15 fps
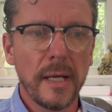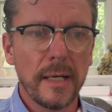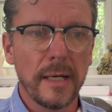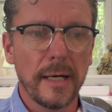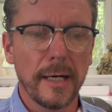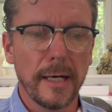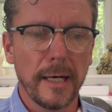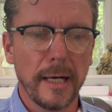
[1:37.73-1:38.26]

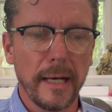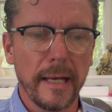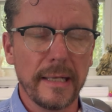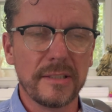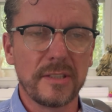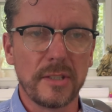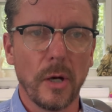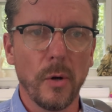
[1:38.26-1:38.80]

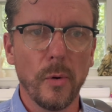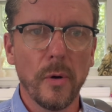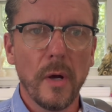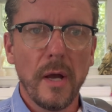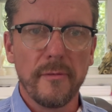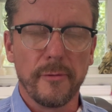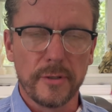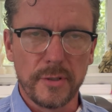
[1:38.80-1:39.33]
And so
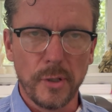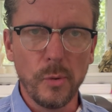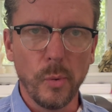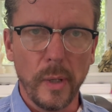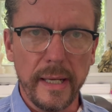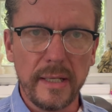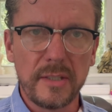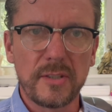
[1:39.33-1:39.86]
for 2
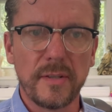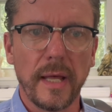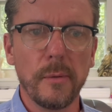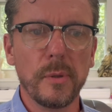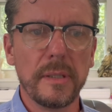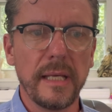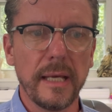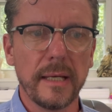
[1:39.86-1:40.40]
weeks, they
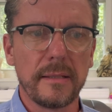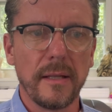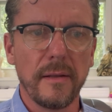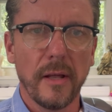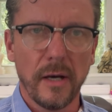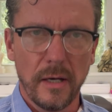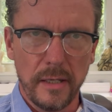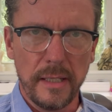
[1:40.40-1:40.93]
would get
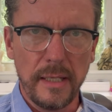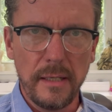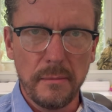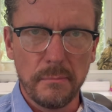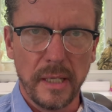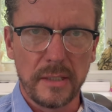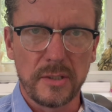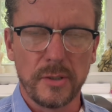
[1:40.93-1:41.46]
the honey
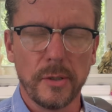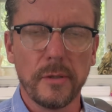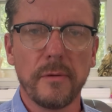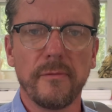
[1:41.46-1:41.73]
mixture.